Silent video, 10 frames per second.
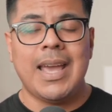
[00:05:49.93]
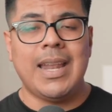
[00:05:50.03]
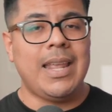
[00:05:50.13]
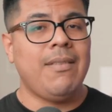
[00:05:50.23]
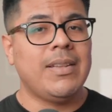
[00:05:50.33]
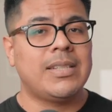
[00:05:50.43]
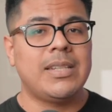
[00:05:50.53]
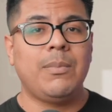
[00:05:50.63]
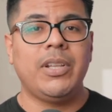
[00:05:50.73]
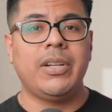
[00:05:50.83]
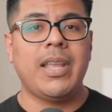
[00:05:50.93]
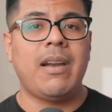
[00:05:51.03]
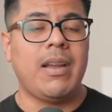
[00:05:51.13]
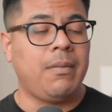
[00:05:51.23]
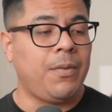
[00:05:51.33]
And even similar
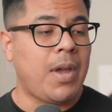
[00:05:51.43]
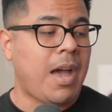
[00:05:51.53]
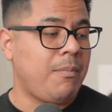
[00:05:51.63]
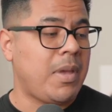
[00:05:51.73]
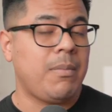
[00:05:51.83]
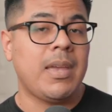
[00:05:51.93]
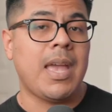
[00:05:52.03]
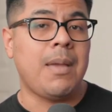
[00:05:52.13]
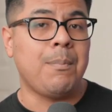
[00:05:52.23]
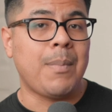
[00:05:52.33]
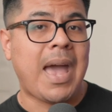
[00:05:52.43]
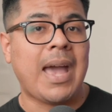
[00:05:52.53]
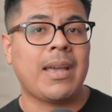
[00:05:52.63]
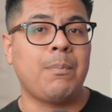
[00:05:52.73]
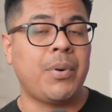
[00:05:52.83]
there, if you have maybe a
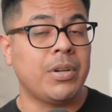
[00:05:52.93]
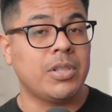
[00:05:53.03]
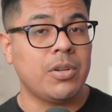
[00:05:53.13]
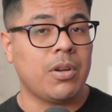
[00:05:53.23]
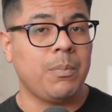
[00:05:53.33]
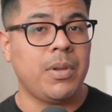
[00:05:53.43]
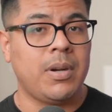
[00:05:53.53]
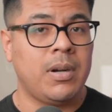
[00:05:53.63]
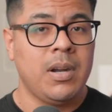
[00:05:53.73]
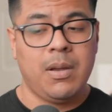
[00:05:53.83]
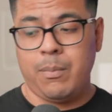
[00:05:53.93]
Mac personal computer,